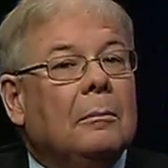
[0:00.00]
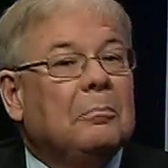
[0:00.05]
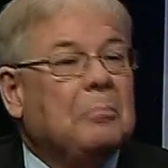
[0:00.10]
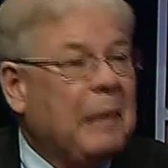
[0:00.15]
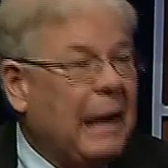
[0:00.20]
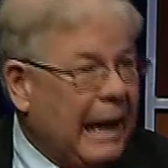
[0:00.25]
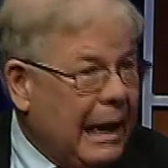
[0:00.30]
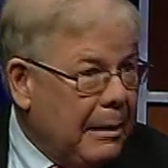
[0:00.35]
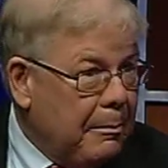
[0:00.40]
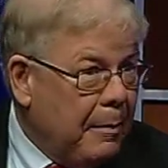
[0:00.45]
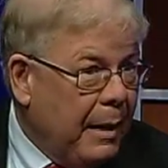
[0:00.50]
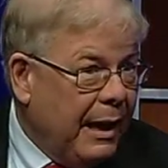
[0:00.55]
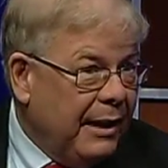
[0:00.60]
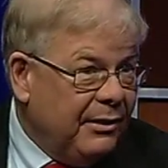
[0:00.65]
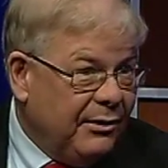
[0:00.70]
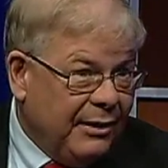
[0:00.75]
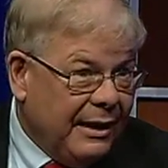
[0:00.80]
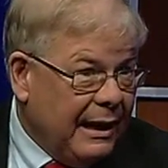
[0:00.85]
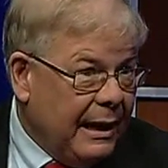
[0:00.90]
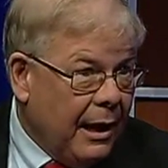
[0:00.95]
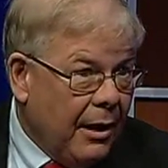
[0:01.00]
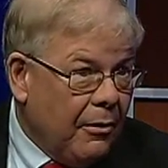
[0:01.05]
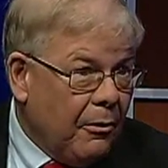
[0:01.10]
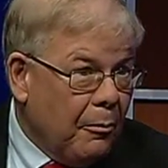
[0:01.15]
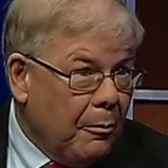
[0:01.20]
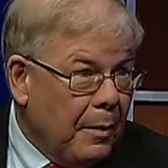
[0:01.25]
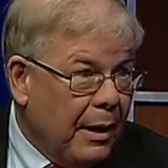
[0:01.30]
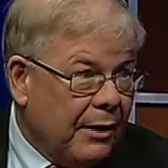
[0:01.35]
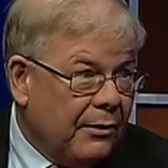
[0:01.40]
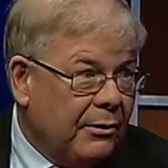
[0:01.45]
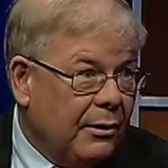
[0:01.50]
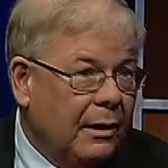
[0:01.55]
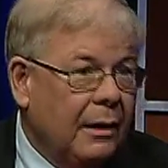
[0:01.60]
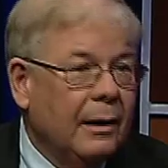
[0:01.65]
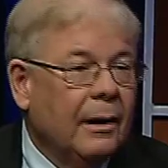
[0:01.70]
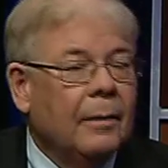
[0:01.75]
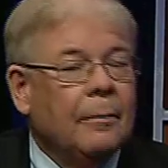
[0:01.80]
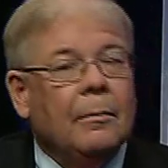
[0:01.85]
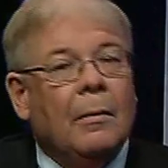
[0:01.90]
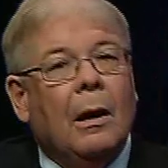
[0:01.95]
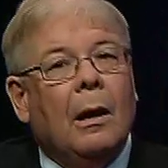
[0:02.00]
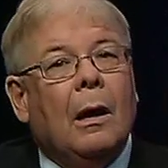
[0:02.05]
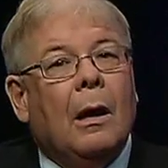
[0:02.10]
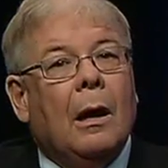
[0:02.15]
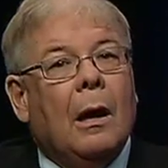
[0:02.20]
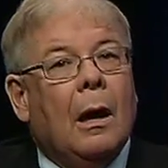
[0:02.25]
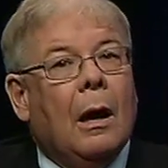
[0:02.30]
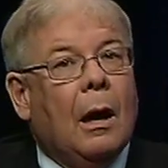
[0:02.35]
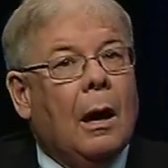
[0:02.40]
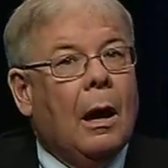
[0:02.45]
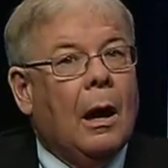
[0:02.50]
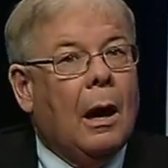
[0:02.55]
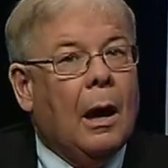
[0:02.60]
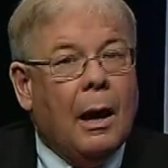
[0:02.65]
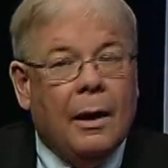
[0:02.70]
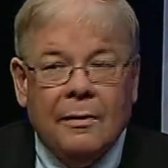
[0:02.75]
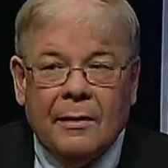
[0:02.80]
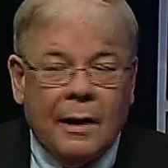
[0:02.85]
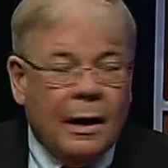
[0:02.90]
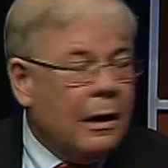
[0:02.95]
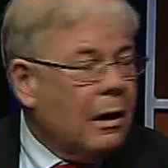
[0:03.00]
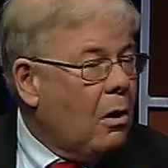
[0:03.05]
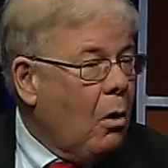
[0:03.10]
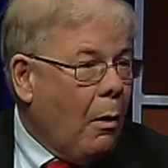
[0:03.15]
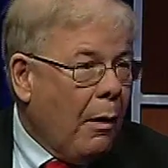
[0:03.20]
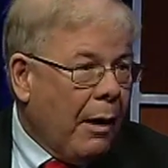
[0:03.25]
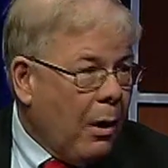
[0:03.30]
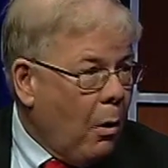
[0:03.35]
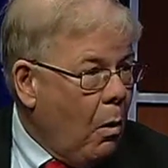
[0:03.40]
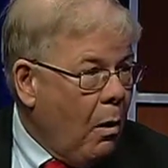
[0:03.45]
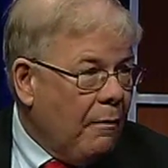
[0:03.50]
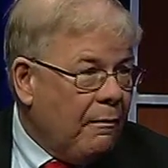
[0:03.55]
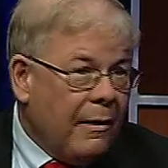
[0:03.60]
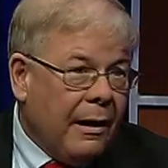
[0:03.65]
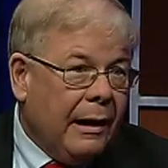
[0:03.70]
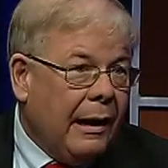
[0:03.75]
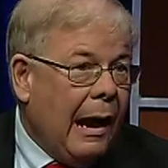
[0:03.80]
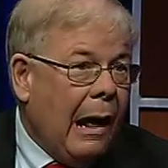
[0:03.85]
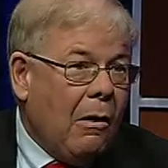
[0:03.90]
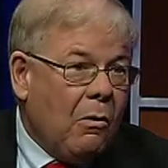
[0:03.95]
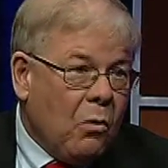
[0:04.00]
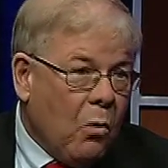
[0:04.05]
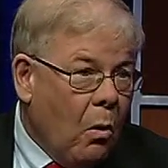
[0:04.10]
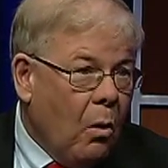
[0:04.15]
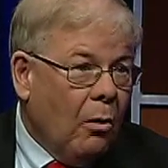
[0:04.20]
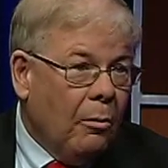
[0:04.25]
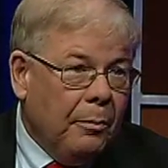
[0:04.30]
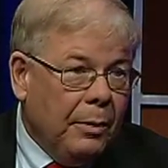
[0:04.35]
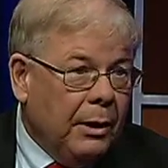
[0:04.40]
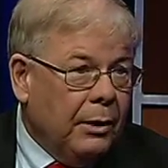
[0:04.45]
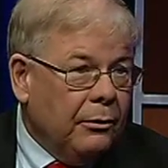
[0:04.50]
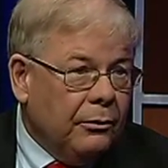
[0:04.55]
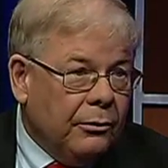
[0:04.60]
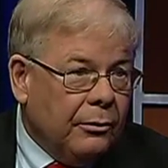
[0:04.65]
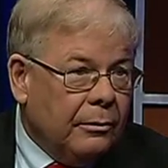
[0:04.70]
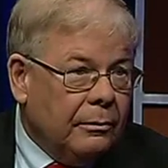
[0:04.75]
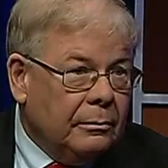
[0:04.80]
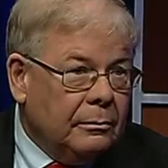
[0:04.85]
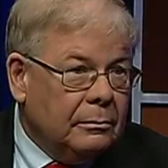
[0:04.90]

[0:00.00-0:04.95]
pain meds together, mixing them, and then going off on an alcohol binge.